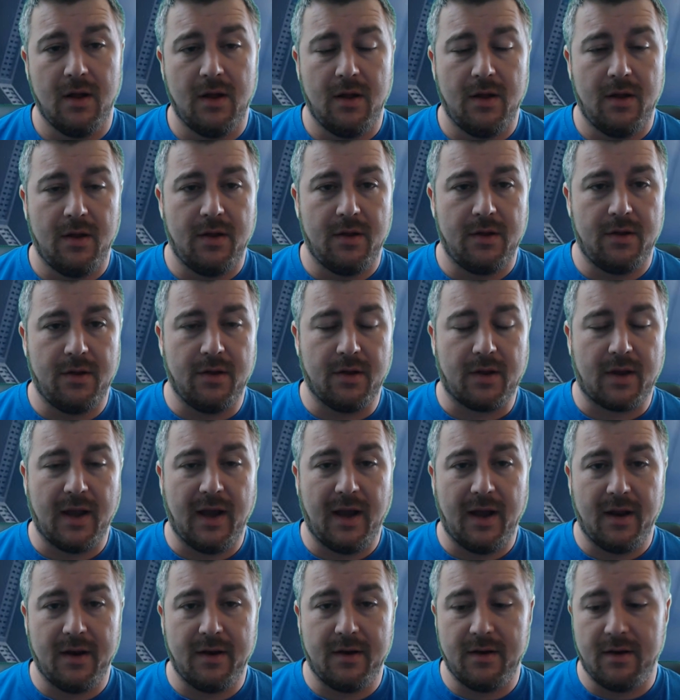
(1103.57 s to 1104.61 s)
You
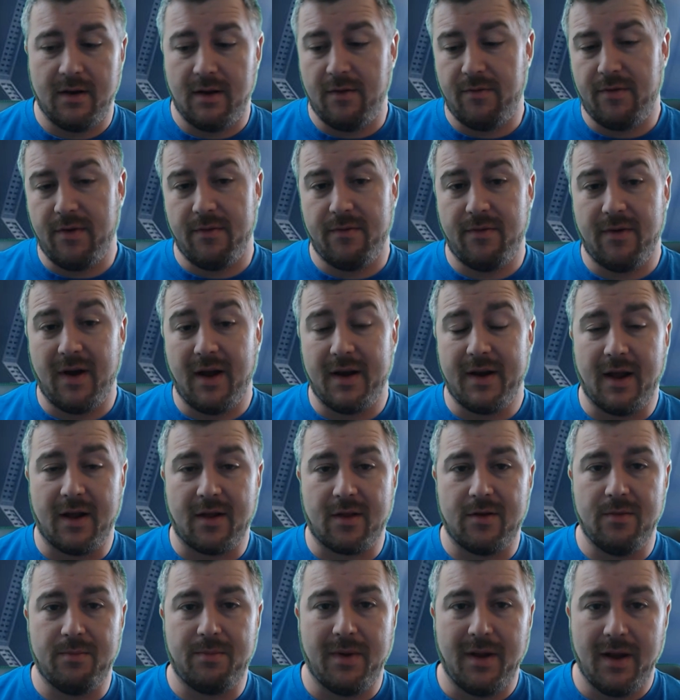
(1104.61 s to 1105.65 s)
can, if you're flying next
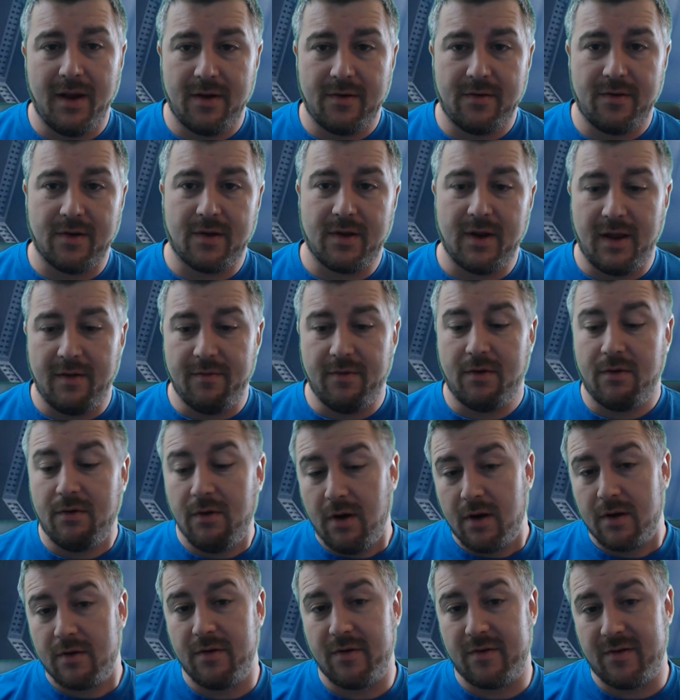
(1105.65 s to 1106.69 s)
to Biggs, you can either
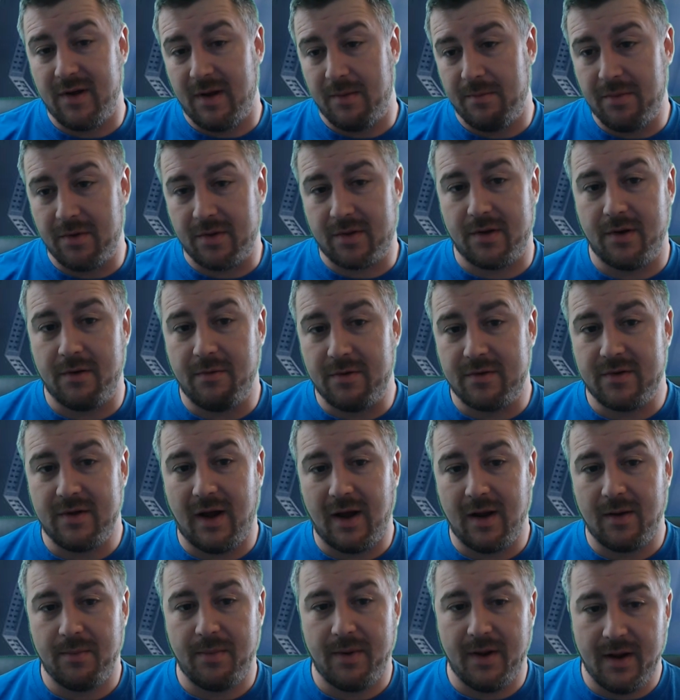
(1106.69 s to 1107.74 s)
lock the ship that's going to
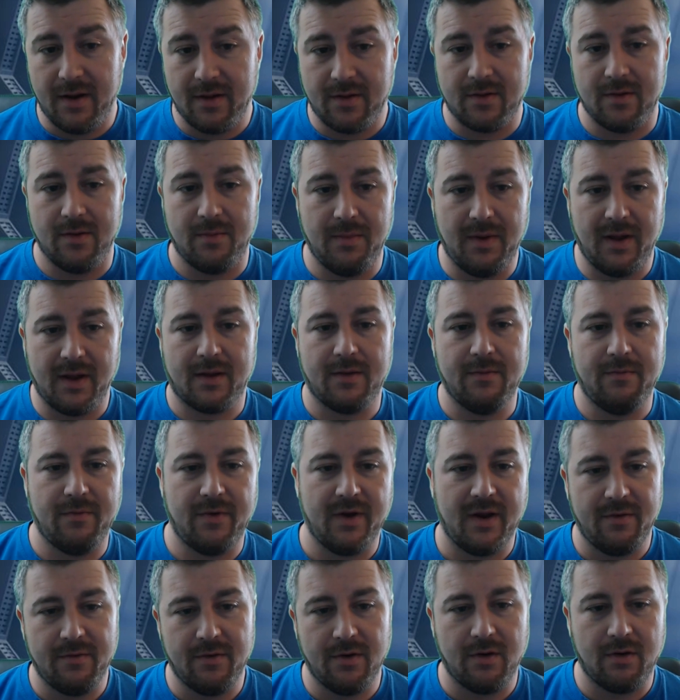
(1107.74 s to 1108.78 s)
attack Biggs and make him
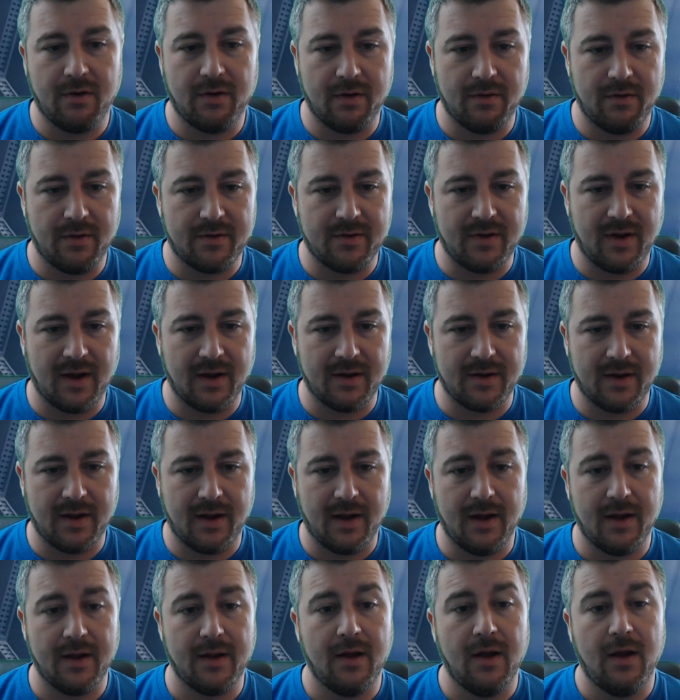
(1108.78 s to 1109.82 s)
re-roll your attack
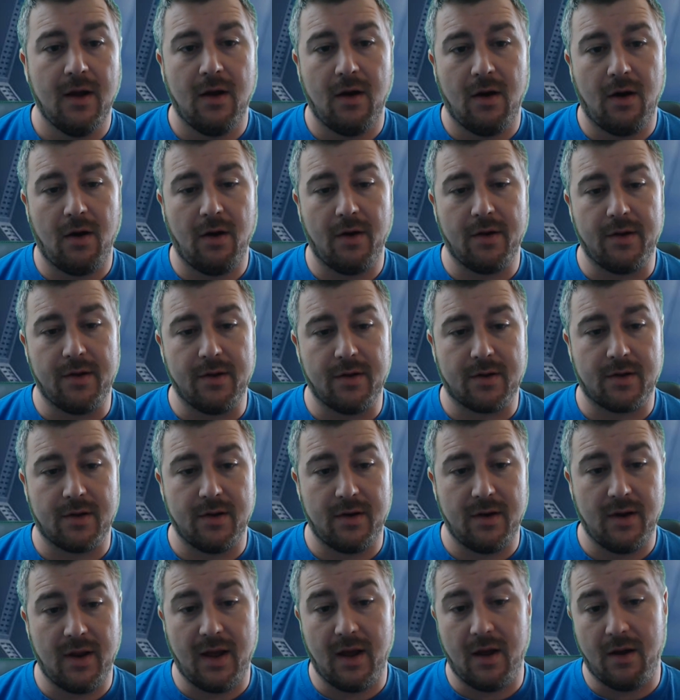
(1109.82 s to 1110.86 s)
die, or you can
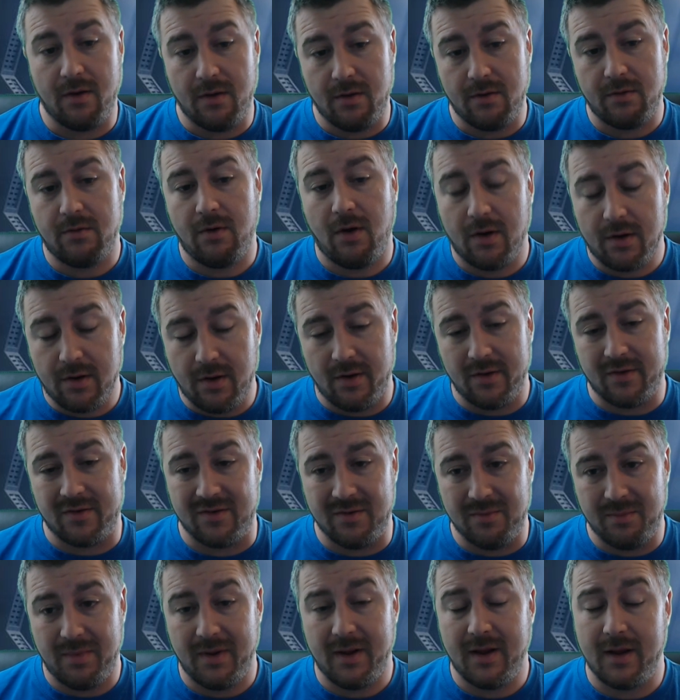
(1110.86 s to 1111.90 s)
lock onto
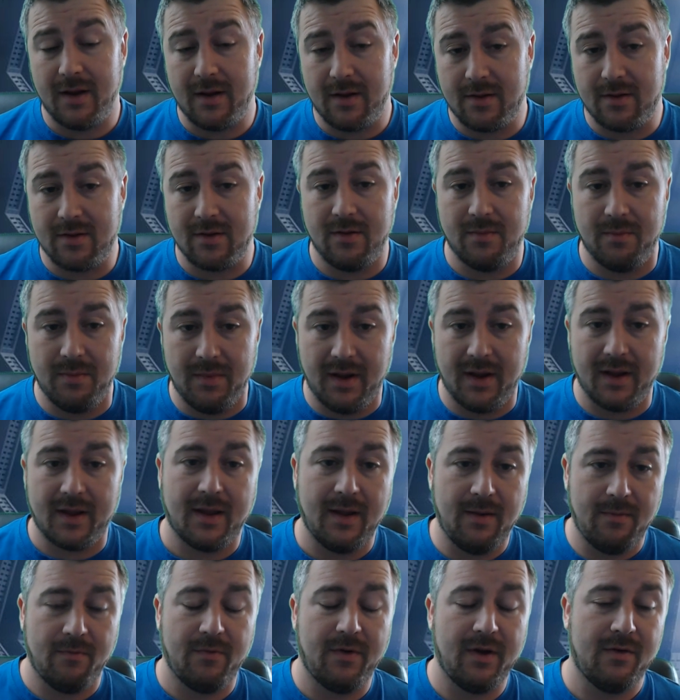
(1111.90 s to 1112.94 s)
Biggs and make
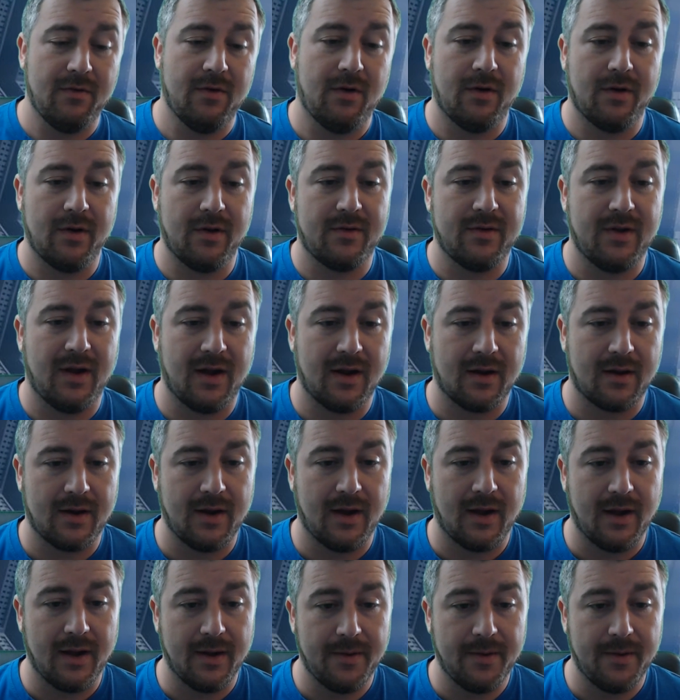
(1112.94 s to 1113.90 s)
him re-roll an attack die.